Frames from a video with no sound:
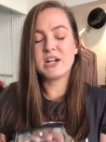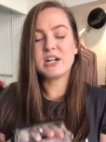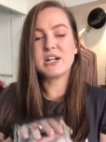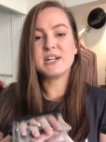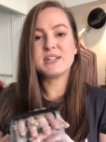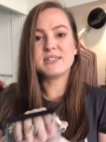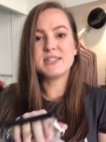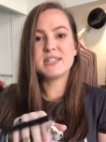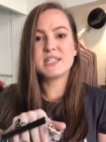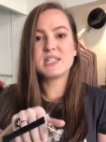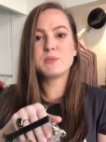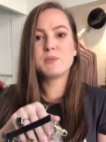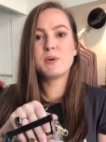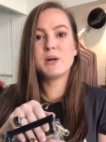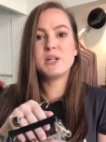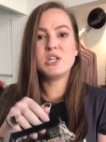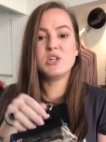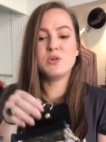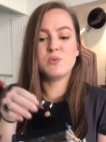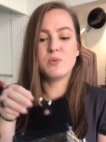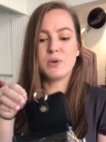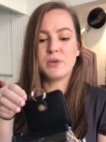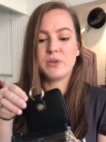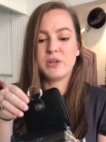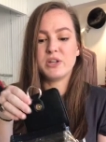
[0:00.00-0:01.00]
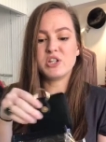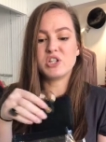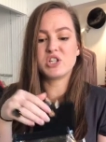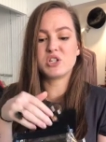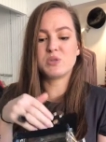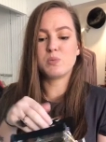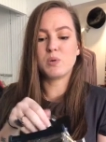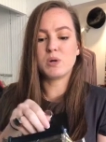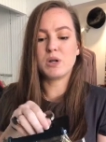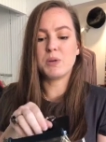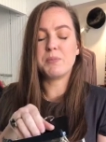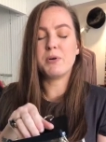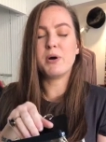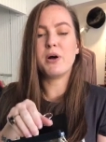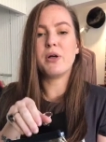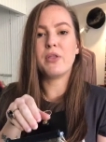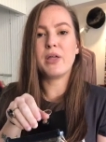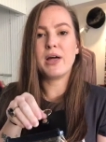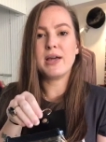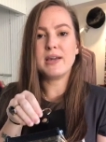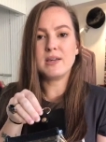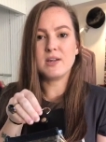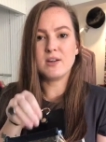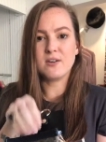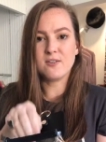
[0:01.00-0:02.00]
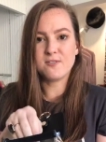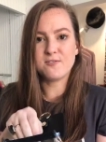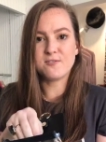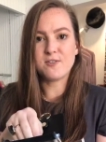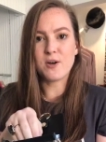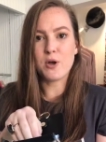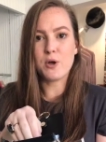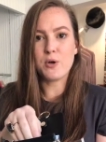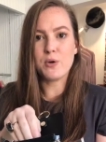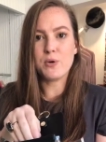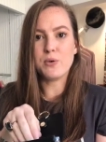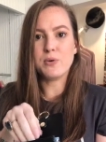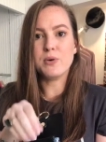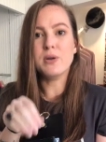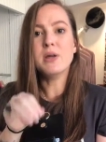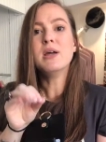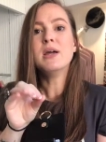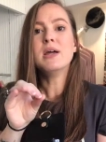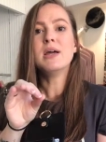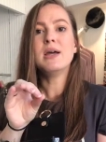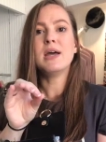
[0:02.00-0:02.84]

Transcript: Because this one, you really just want to put like your phone